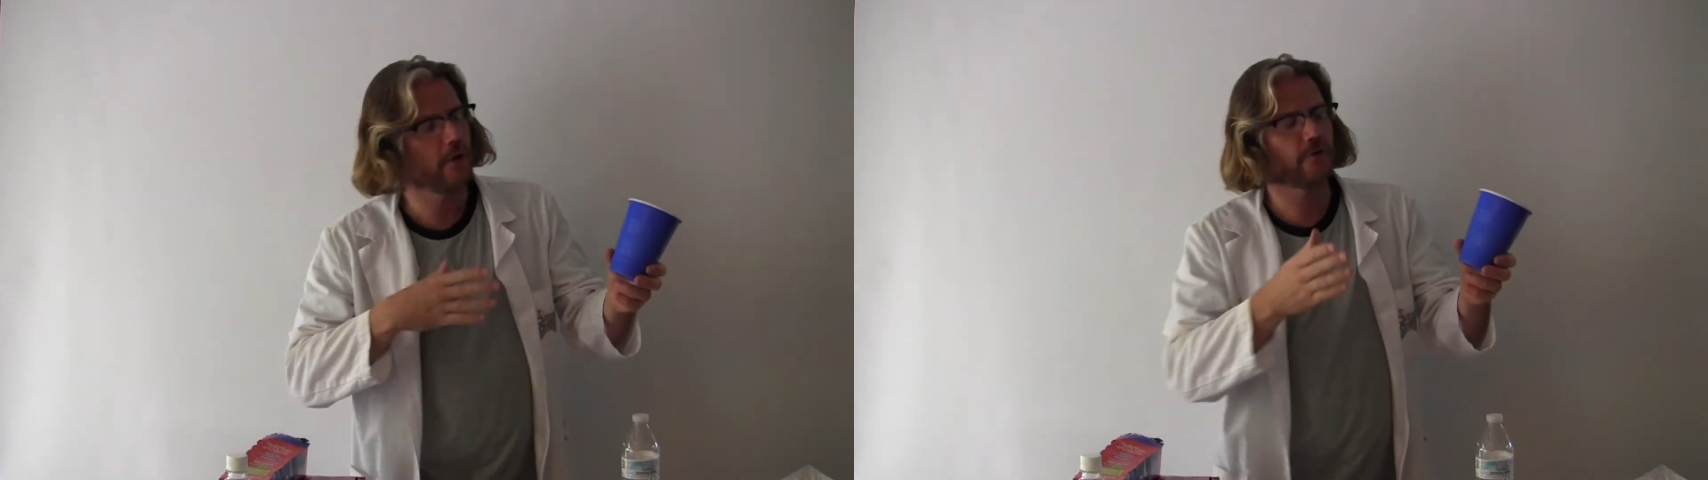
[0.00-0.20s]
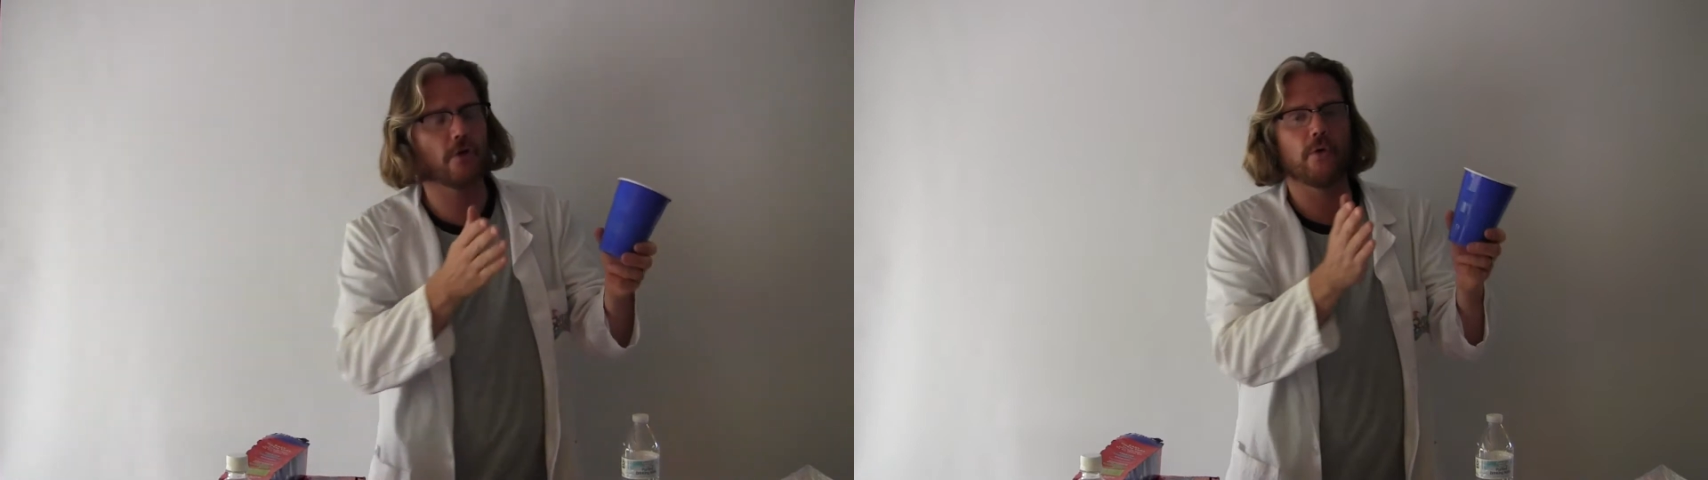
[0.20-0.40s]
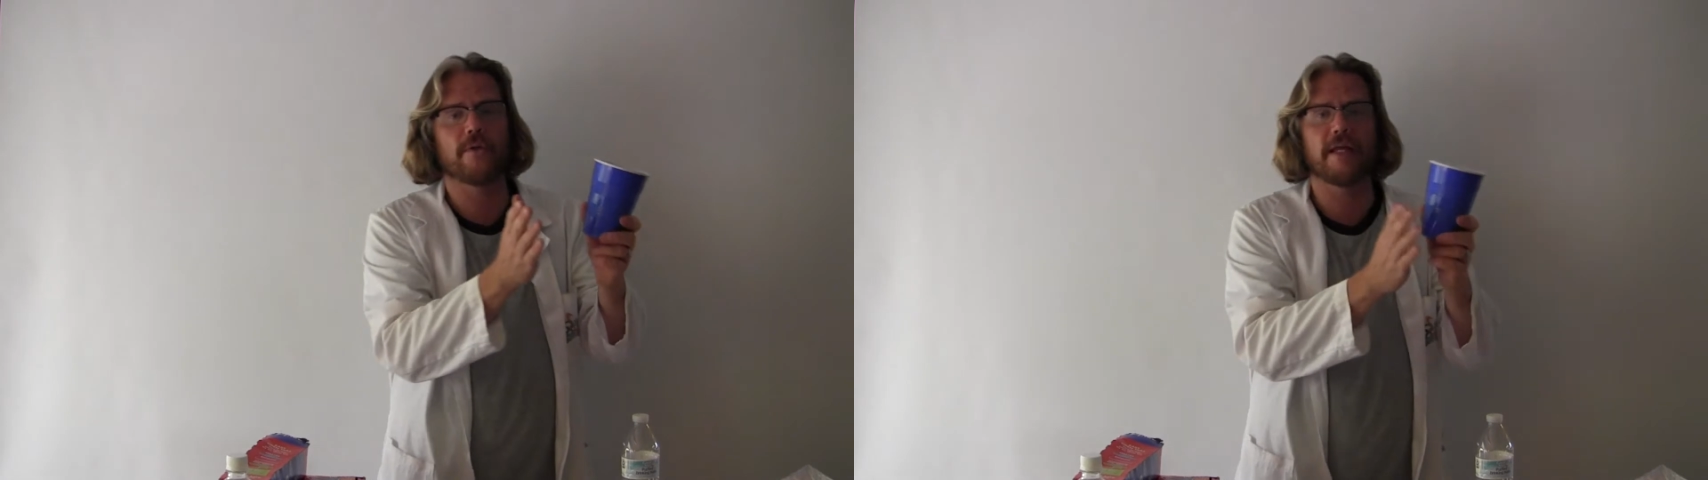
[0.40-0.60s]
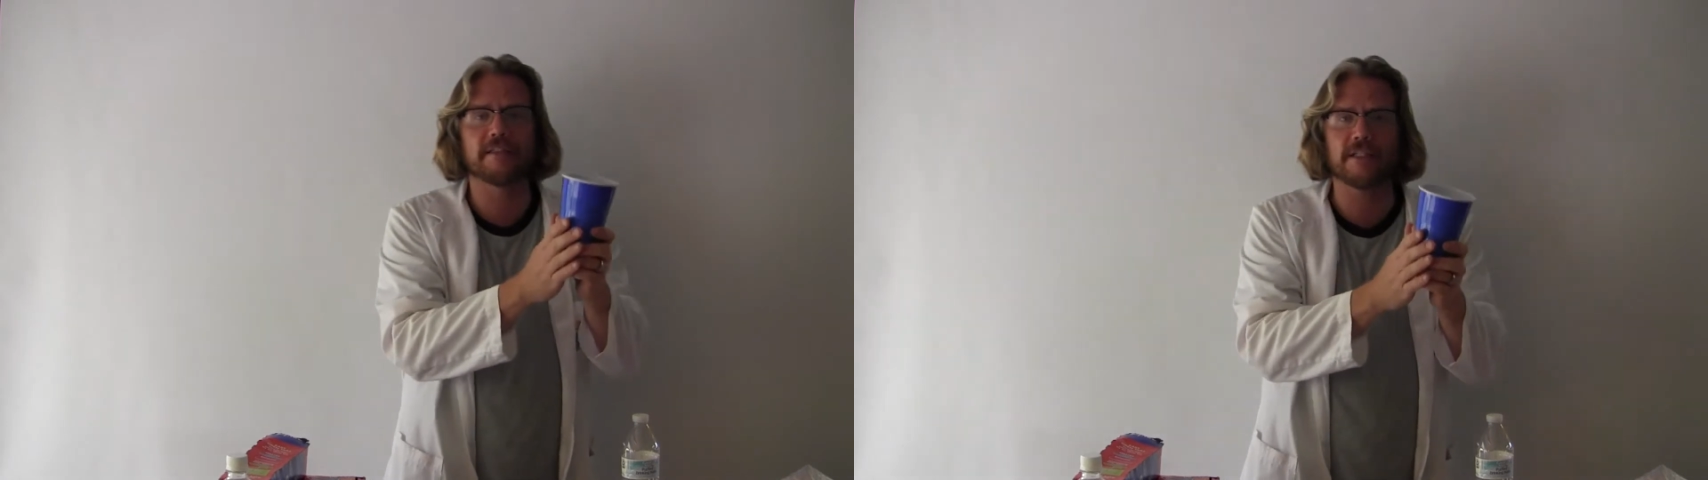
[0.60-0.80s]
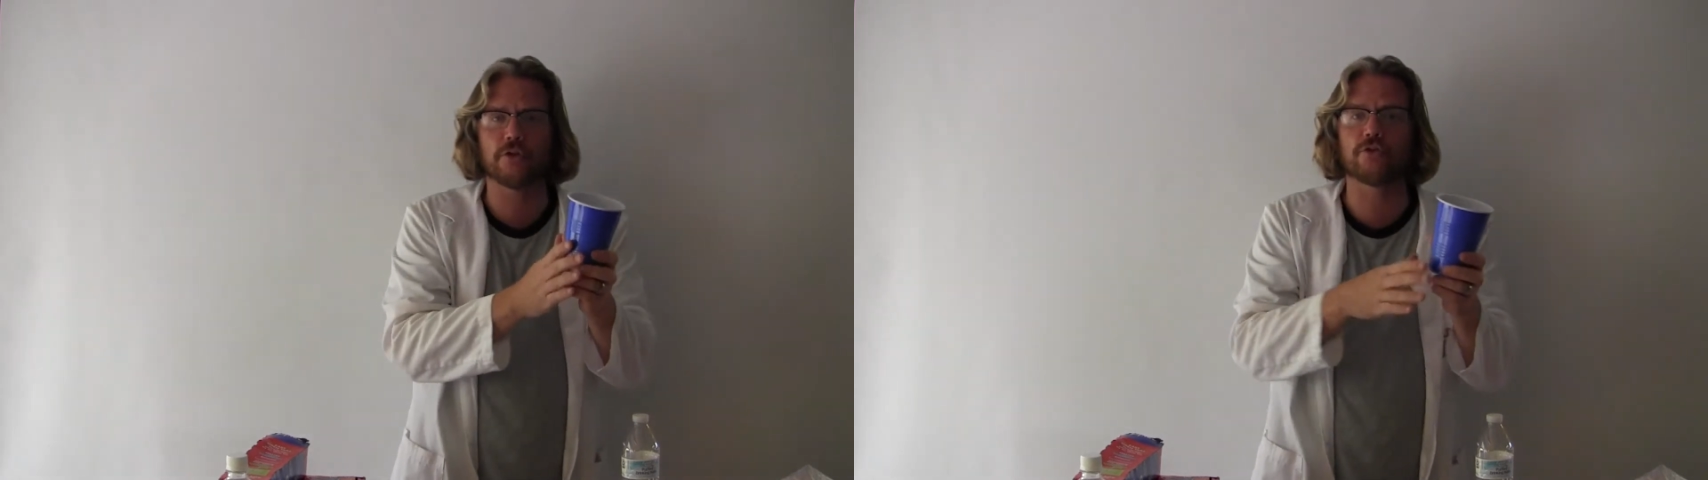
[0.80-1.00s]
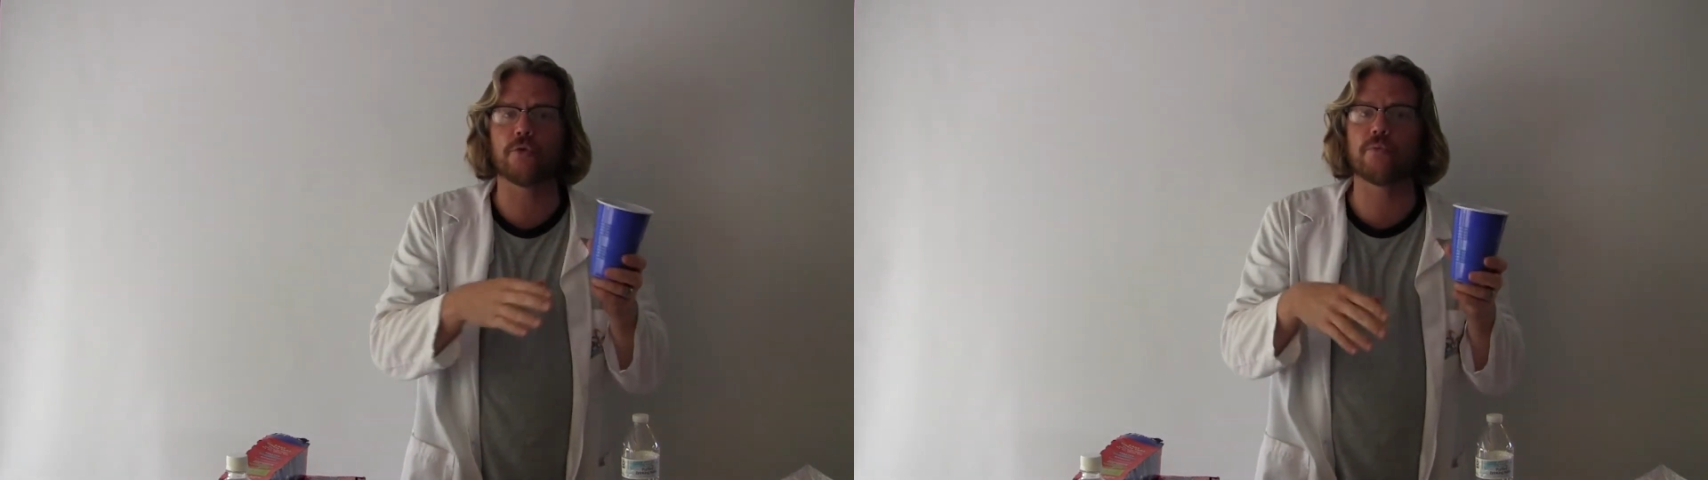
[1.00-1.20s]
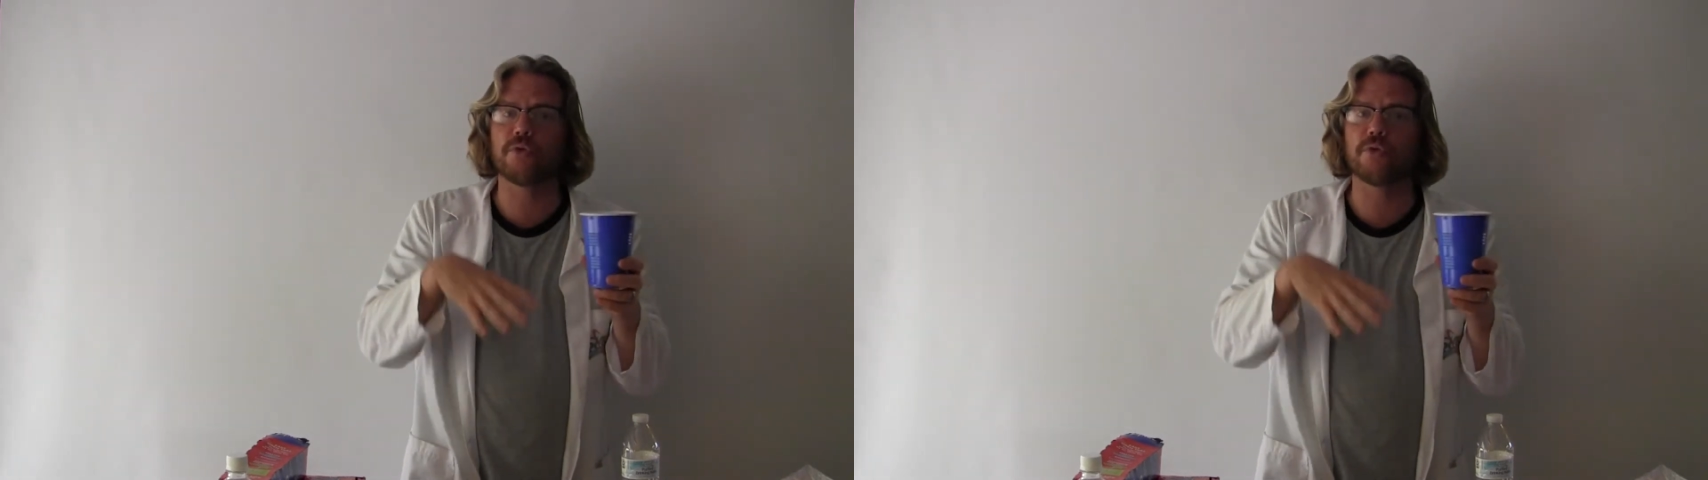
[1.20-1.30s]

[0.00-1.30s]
So that is not true. So